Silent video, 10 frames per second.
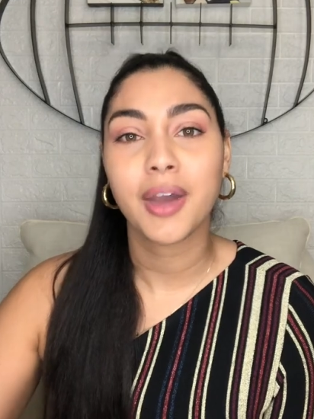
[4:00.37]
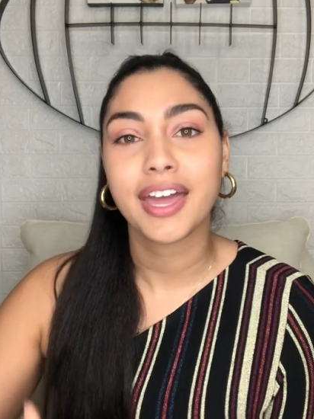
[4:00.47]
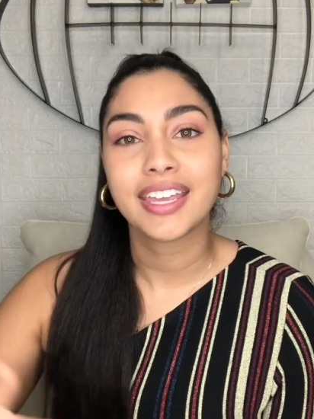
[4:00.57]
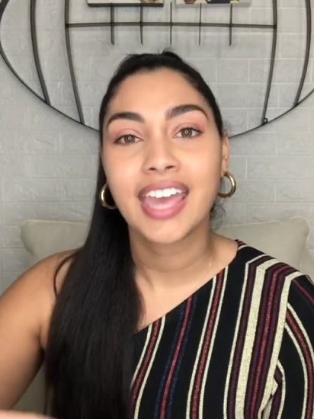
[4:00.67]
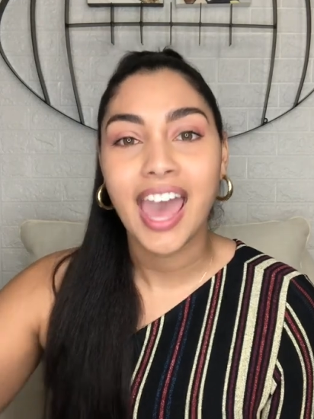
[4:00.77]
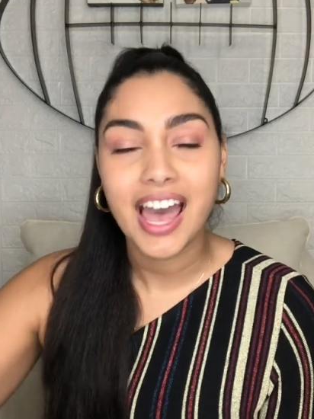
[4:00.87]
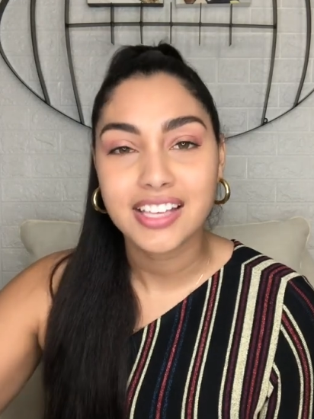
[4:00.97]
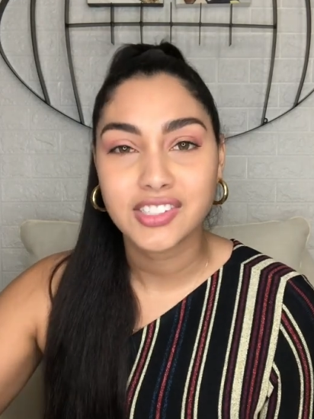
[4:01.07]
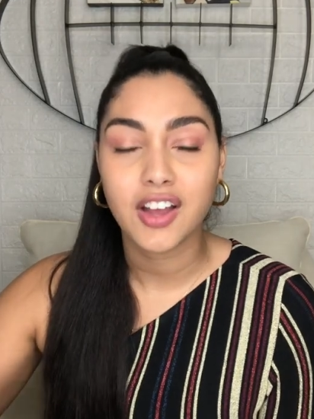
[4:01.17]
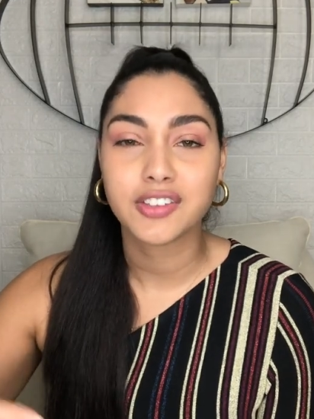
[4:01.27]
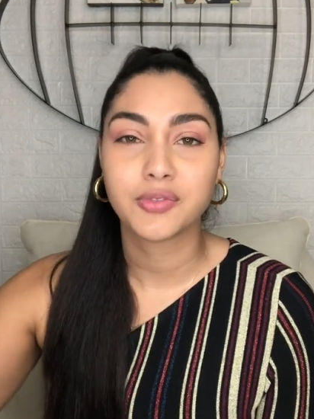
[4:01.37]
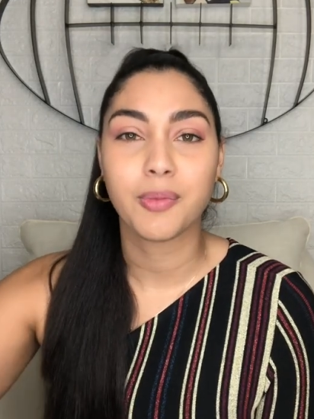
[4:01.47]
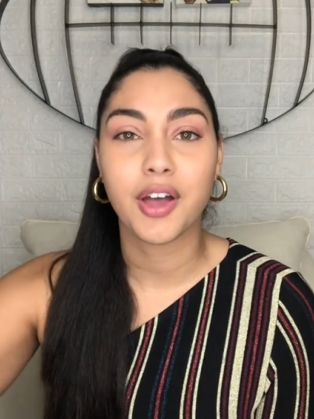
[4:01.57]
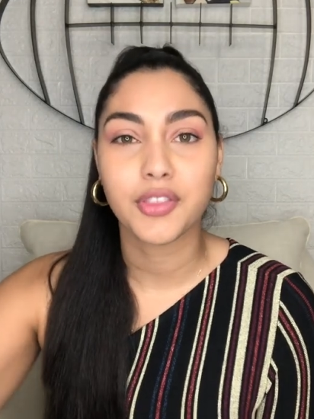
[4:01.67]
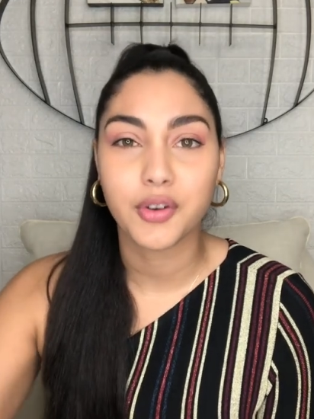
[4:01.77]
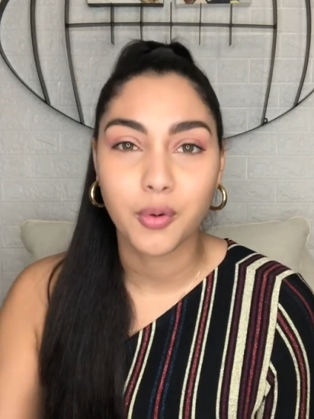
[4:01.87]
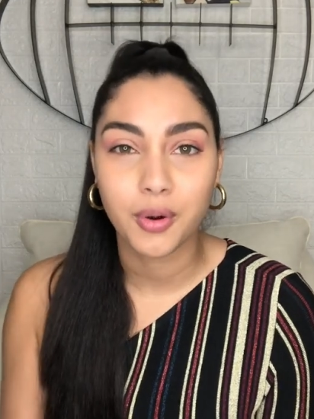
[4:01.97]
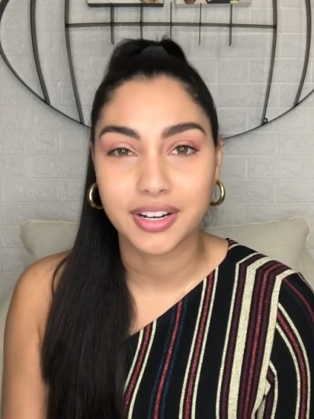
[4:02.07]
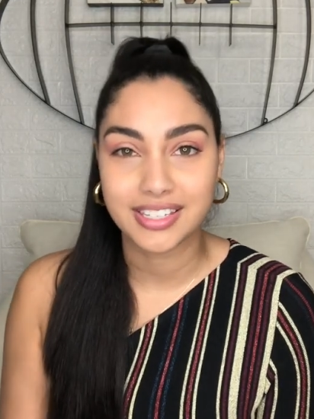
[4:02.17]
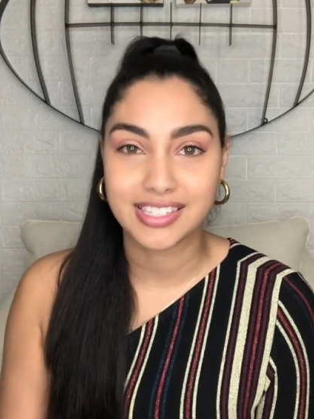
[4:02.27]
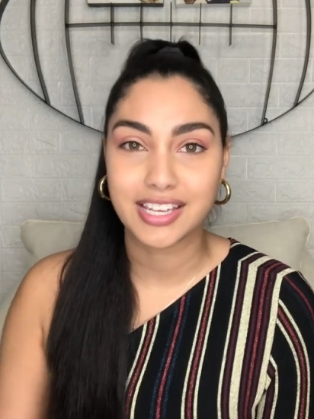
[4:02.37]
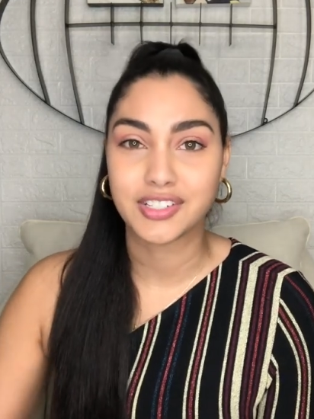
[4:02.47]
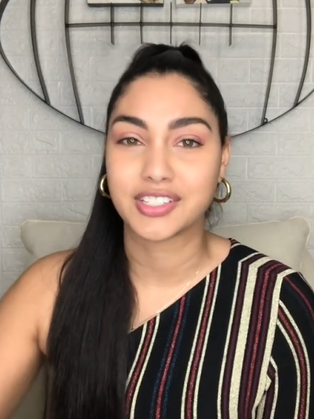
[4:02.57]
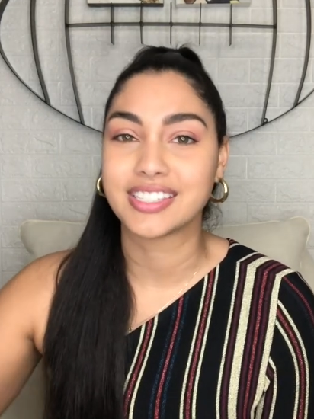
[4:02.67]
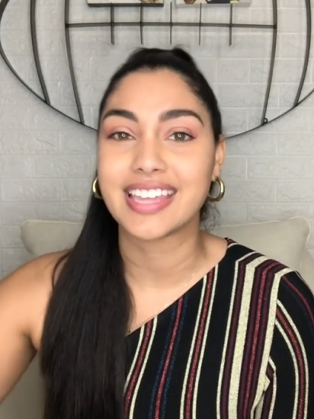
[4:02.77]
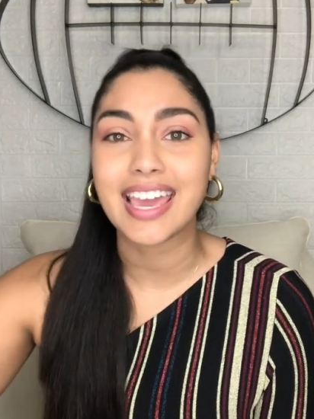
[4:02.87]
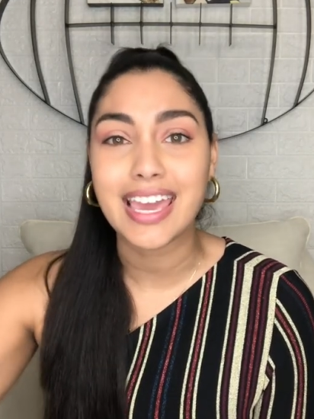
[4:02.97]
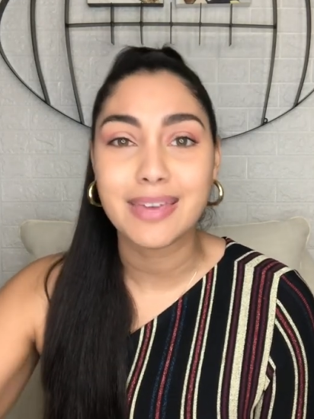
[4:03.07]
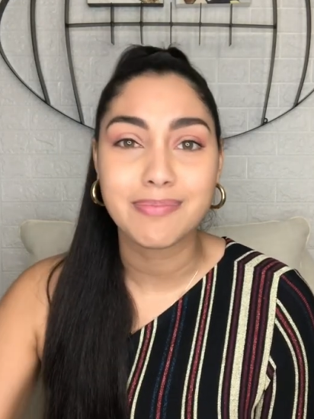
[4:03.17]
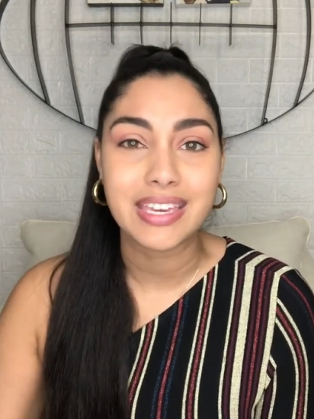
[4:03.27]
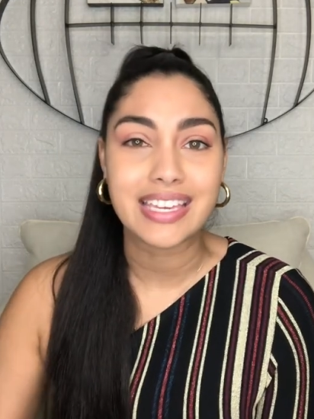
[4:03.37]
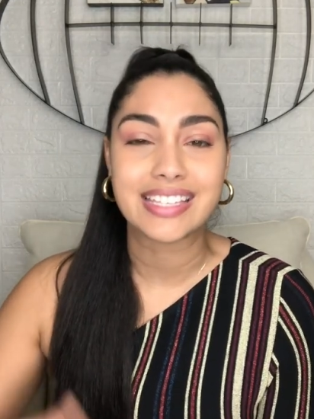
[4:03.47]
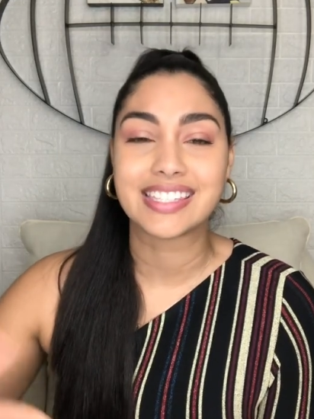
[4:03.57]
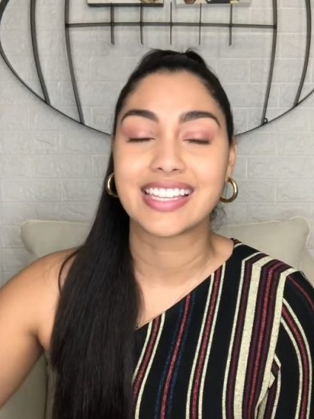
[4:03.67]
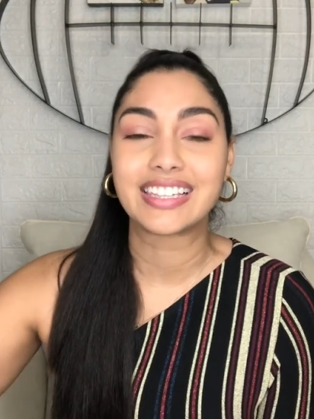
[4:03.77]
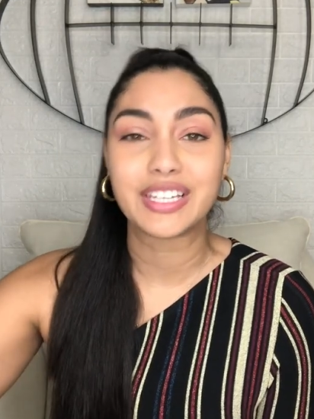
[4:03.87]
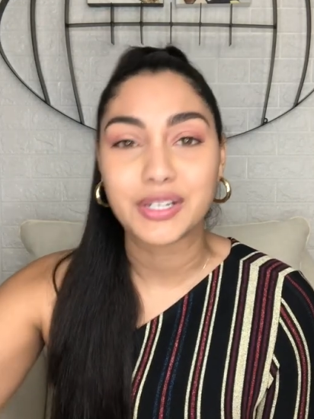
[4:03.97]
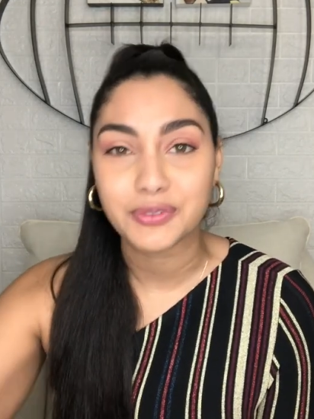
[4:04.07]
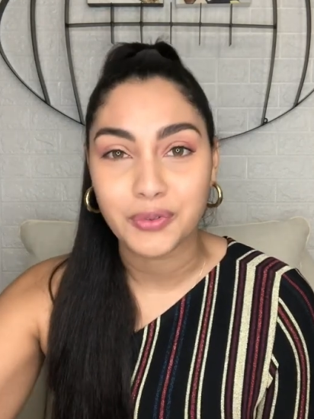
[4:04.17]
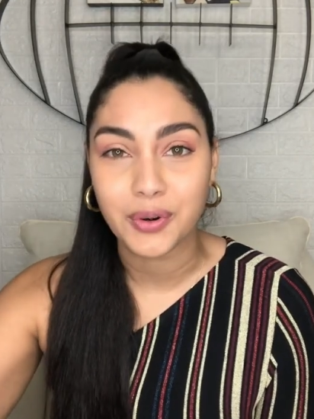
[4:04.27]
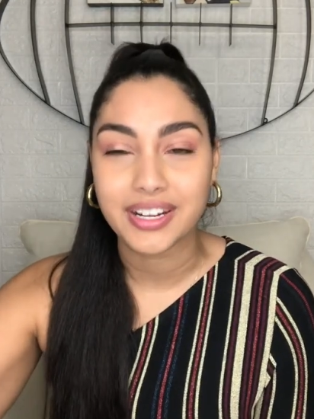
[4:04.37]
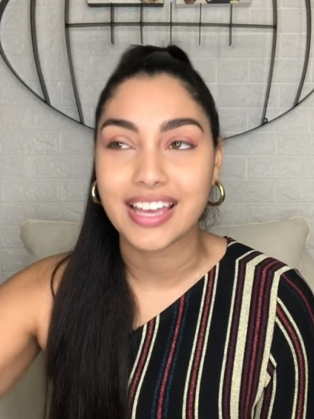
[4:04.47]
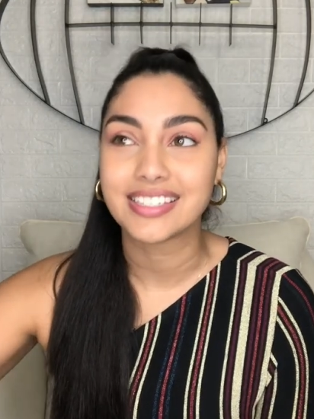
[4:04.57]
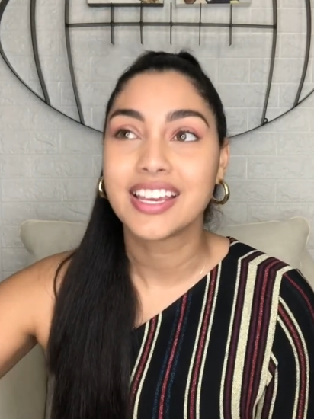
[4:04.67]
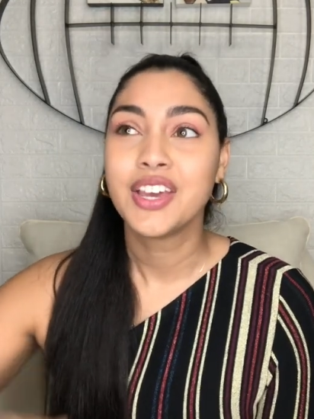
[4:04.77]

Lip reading: had cast-offs from other organizations, the ABs, the Leonard Fournettes.